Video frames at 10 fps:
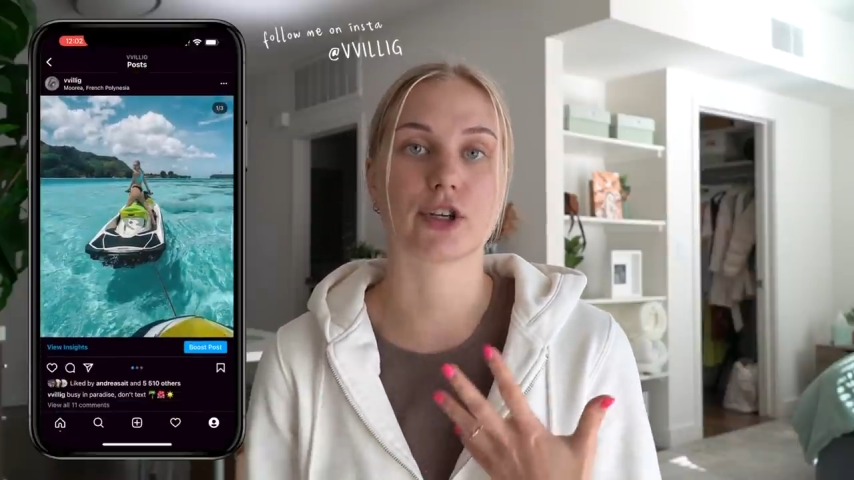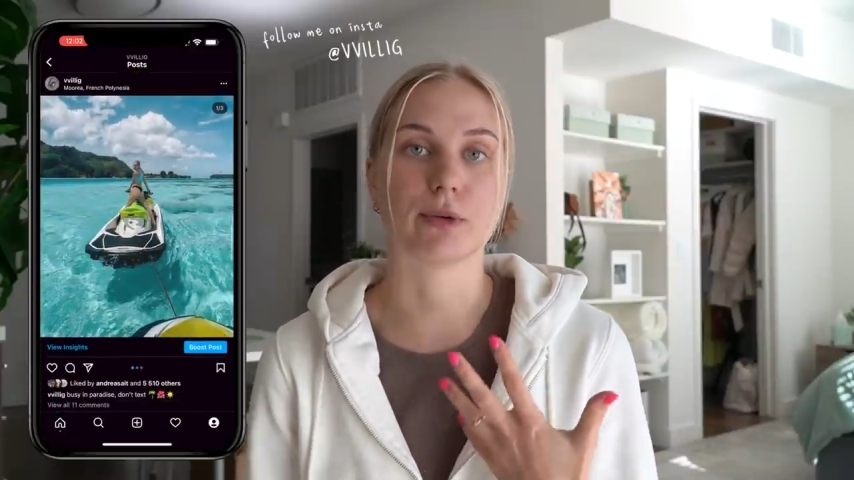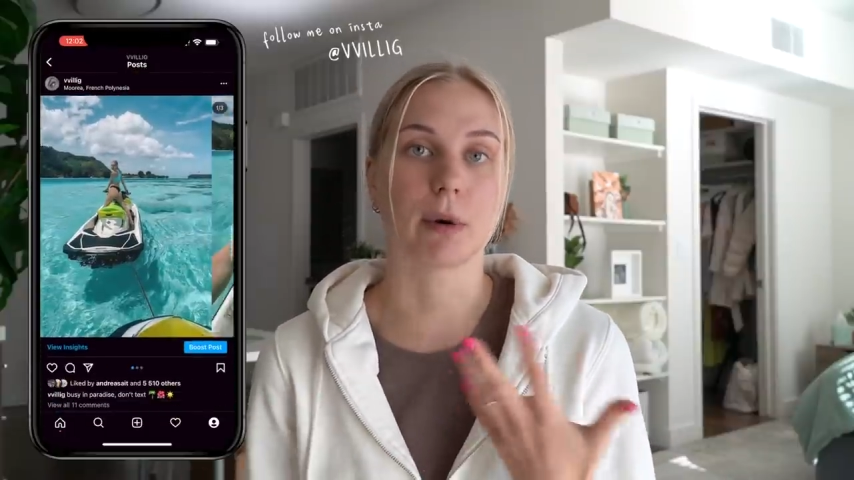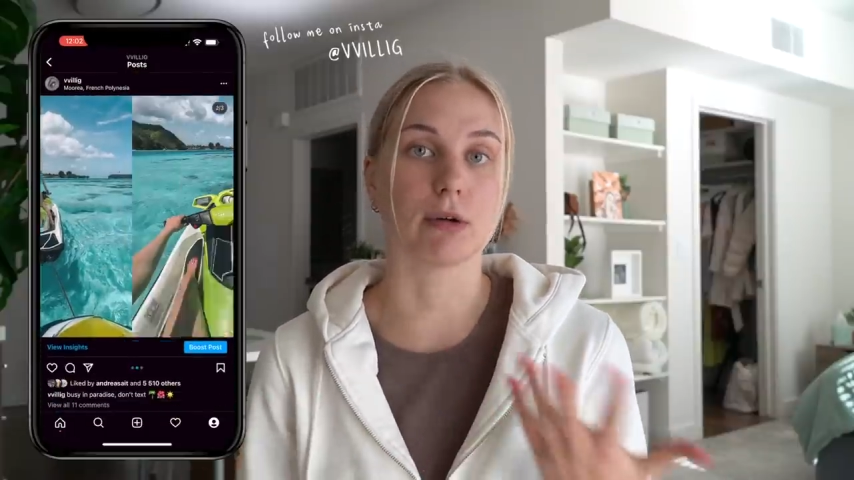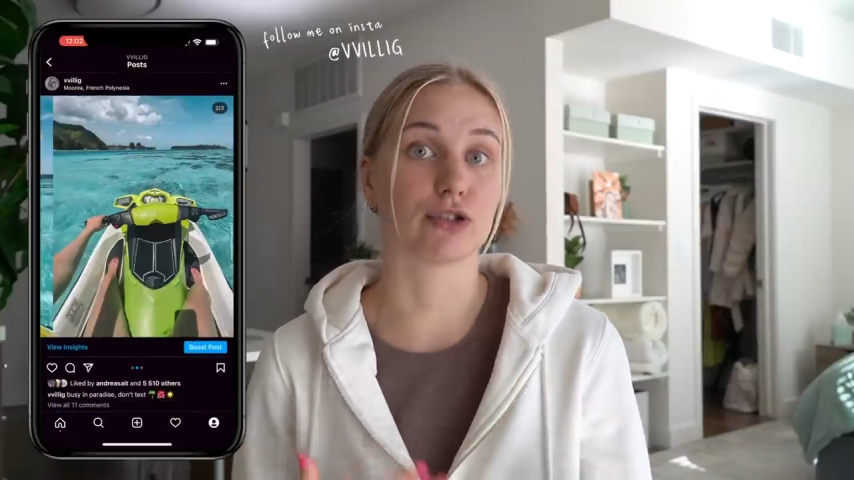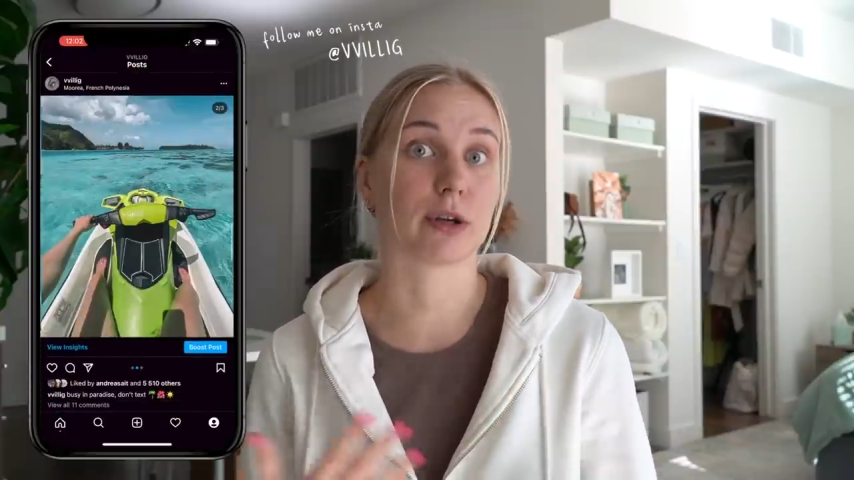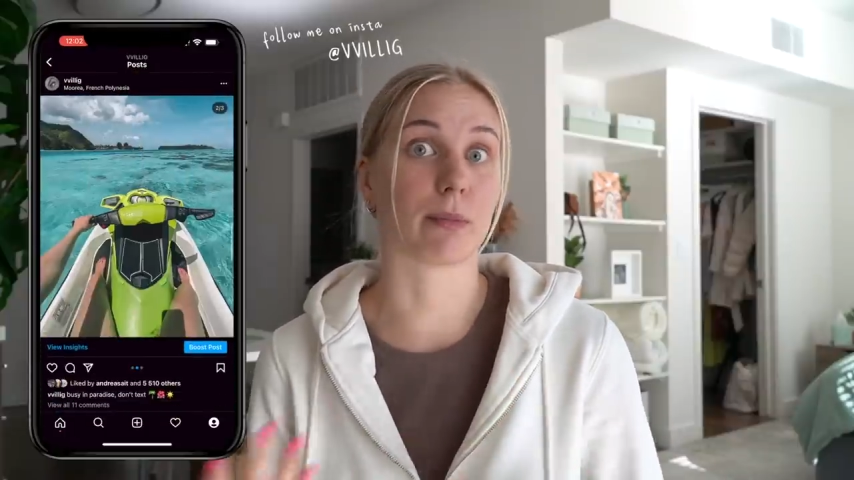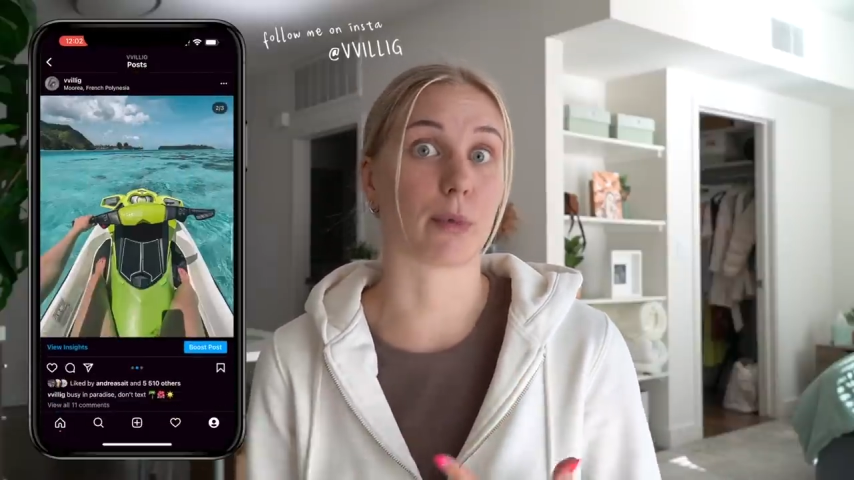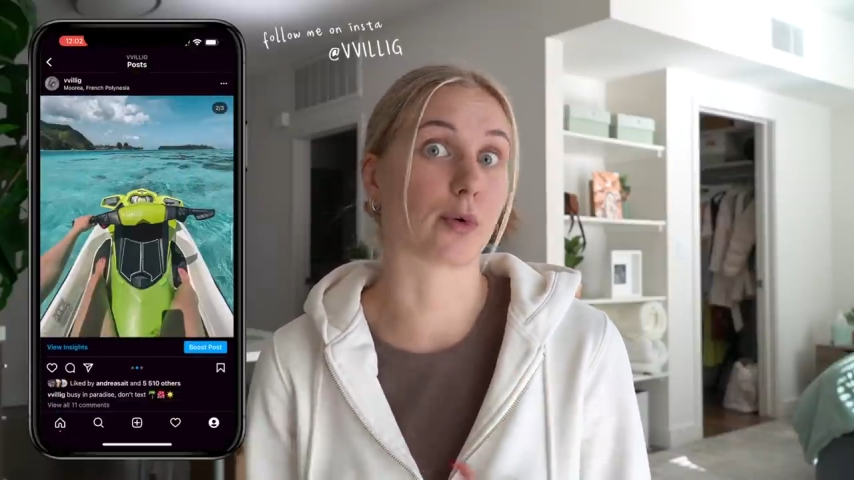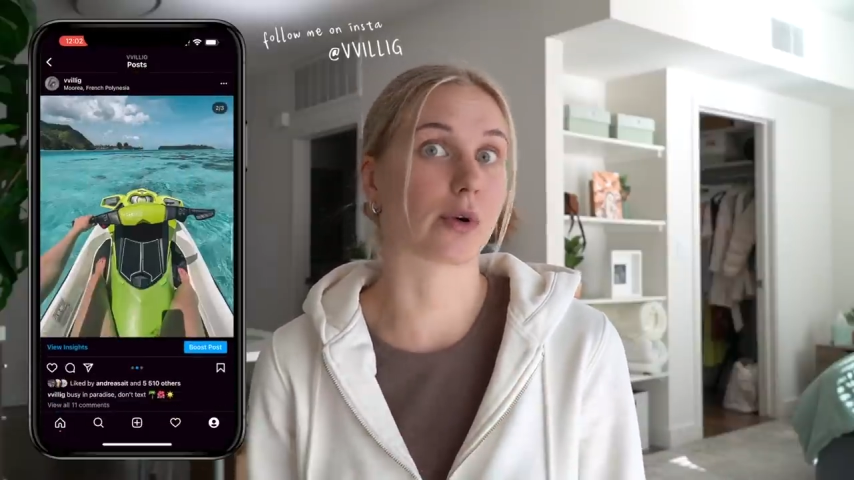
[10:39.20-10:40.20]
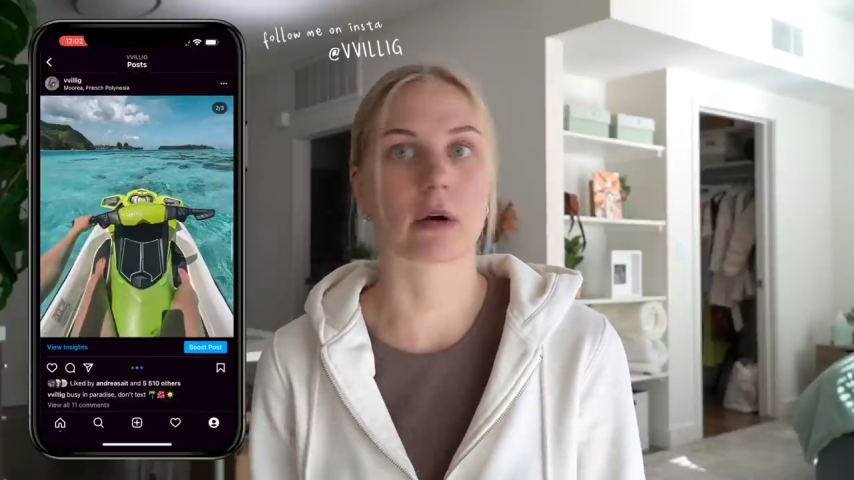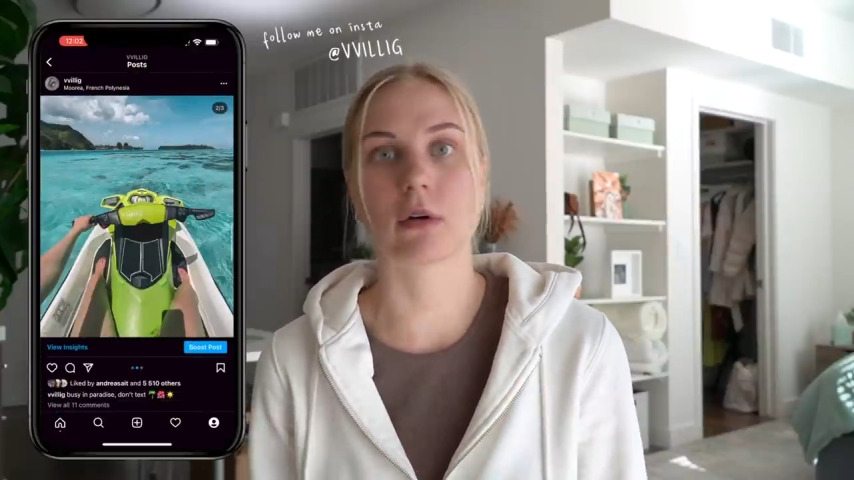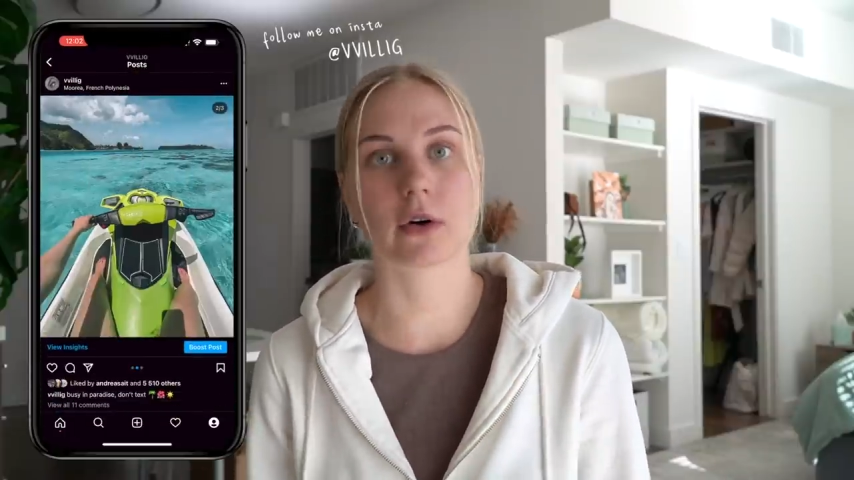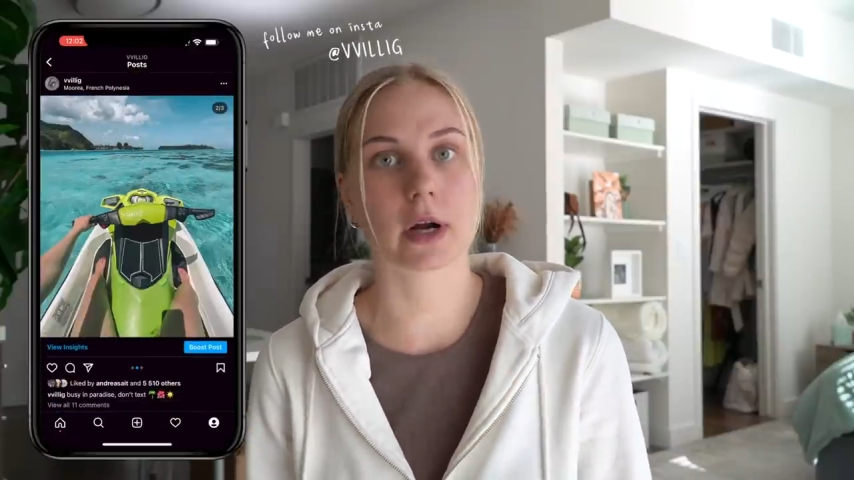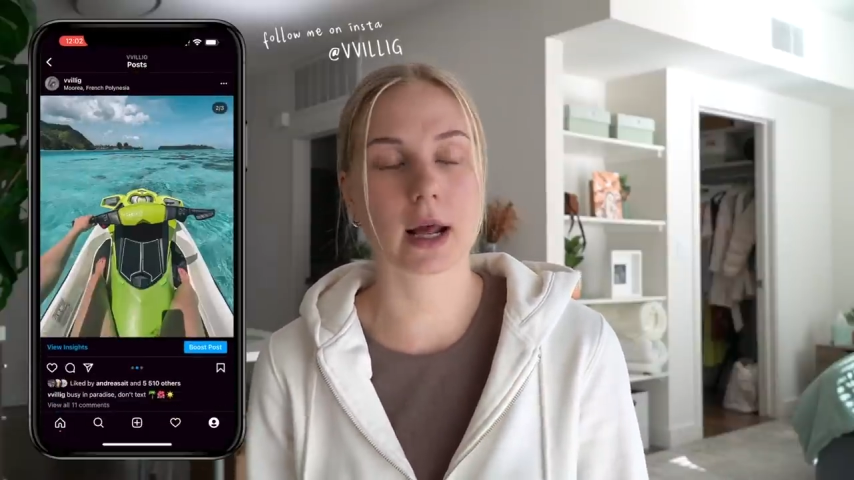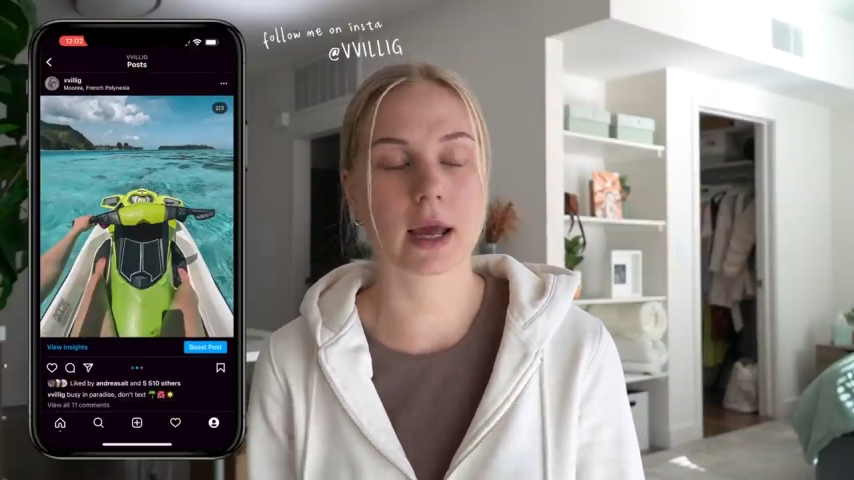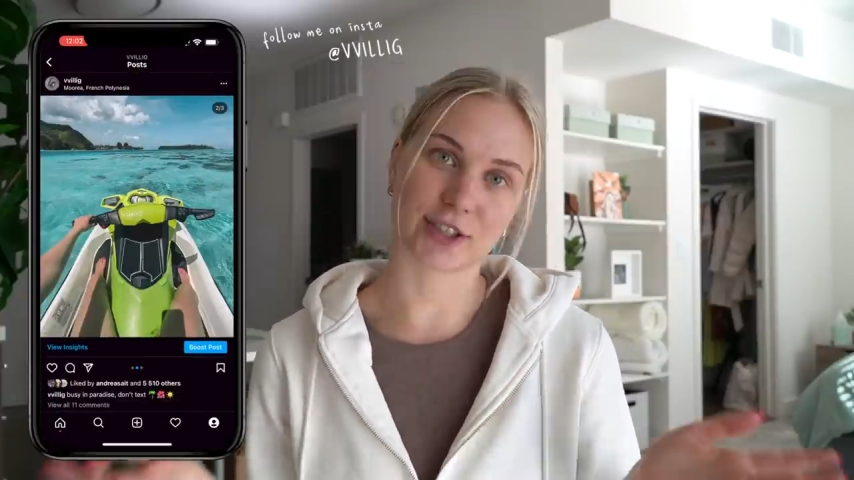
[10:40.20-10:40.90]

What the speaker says: to post them more regularly.